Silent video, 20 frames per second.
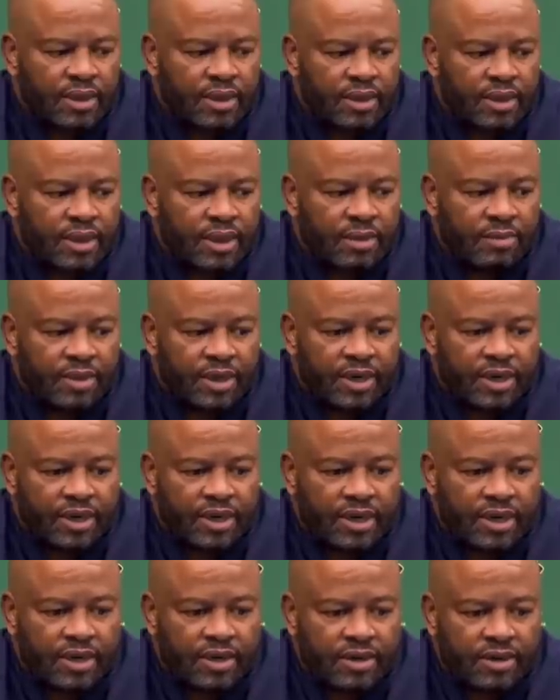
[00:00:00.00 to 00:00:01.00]
Yeah,
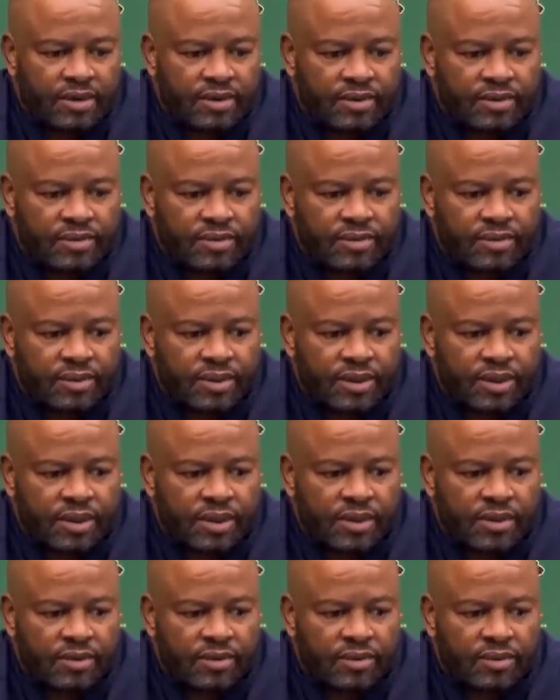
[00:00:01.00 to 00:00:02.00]
man,
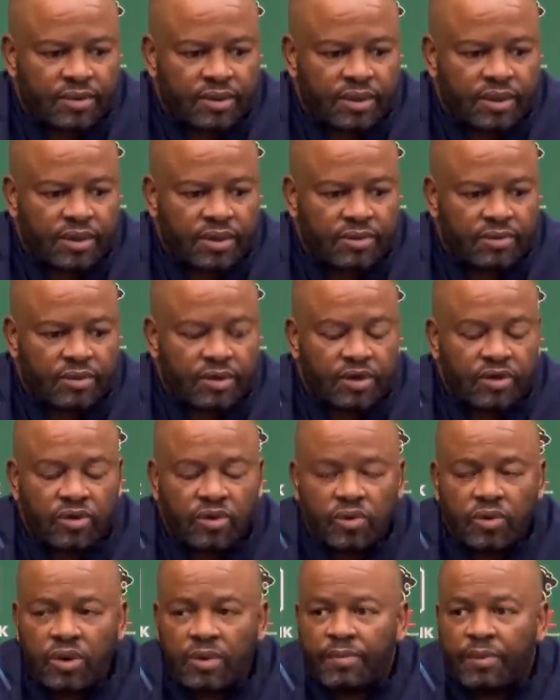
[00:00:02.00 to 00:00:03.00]
we knew
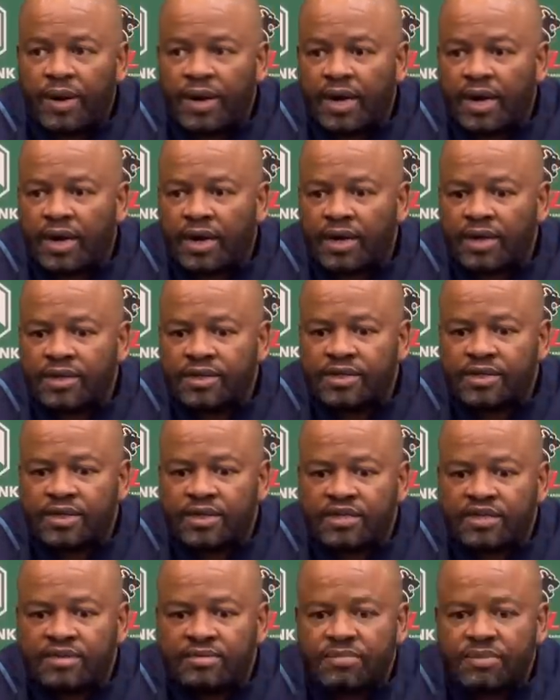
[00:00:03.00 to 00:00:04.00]
we were playing against
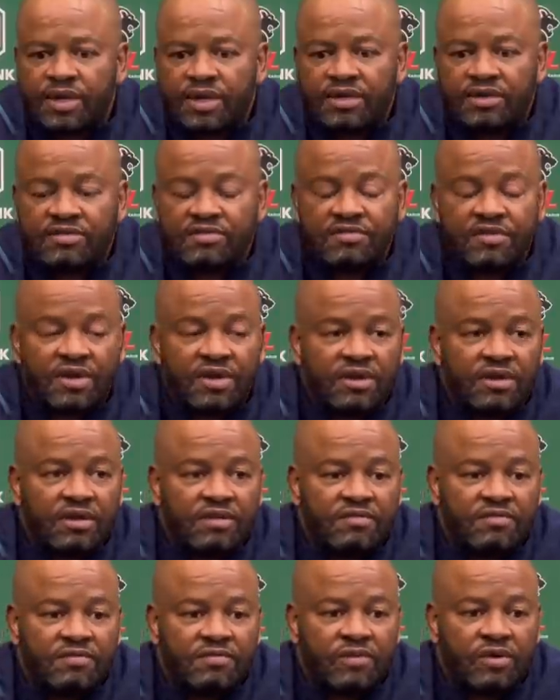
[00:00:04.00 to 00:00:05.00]
a team that is very
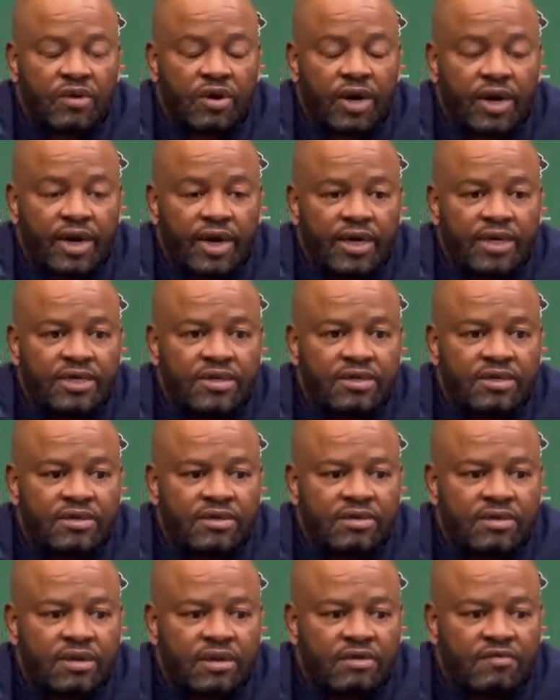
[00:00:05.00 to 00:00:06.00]

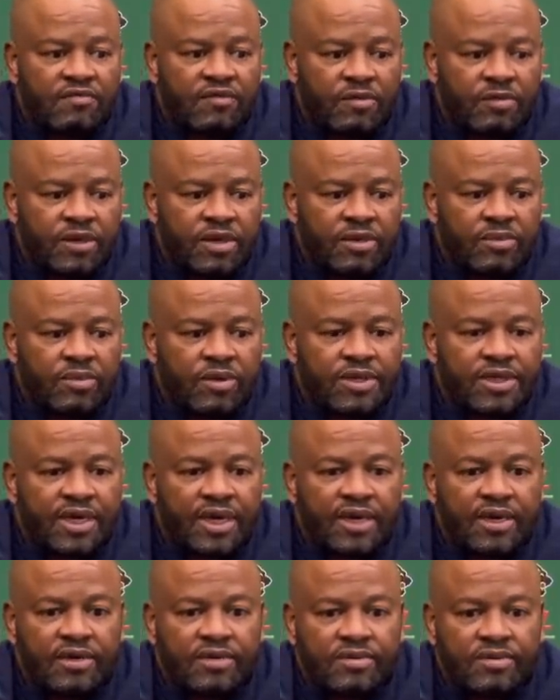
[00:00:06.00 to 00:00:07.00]
organized, a formidable
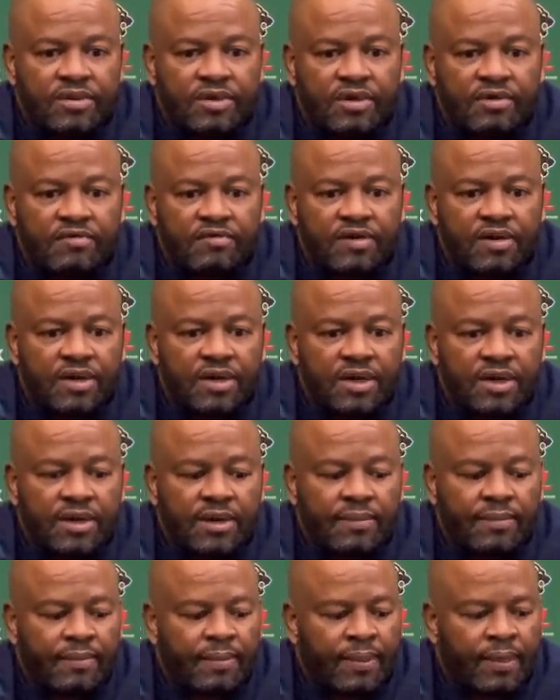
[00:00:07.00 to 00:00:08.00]
side with a very
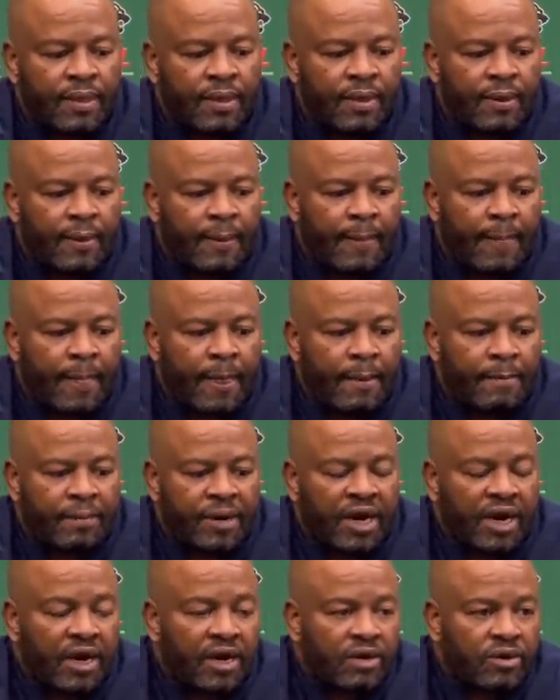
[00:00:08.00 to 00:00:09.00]

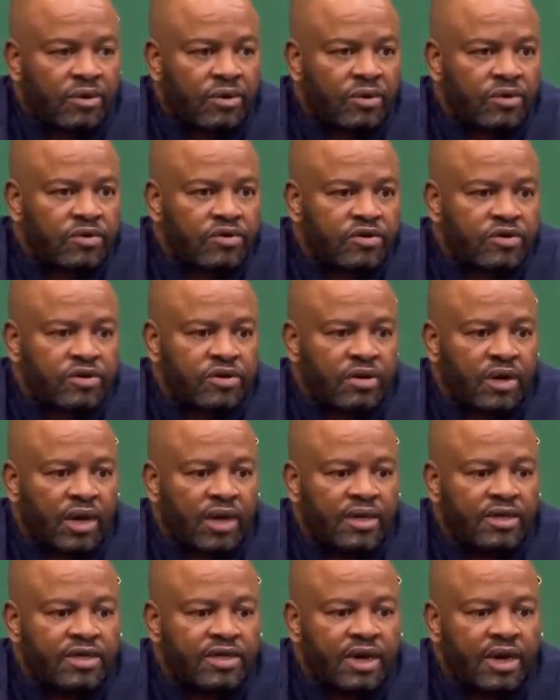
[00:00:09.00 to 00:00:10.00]
brilliant coach in
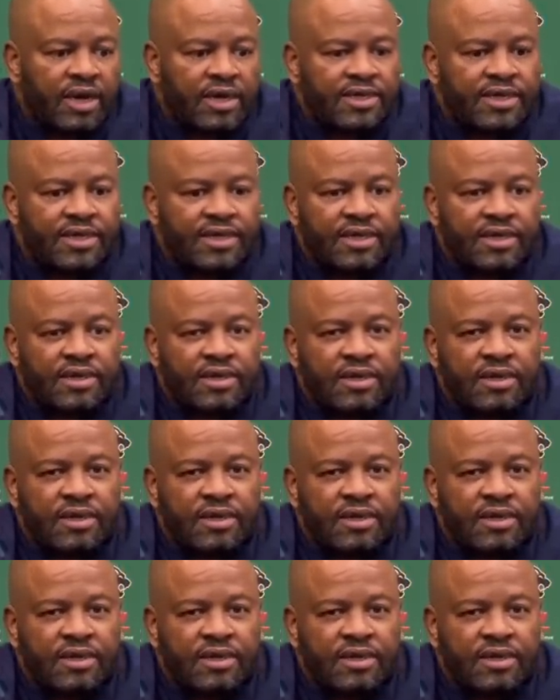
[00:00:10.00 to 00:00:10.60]
Clinton Larsen.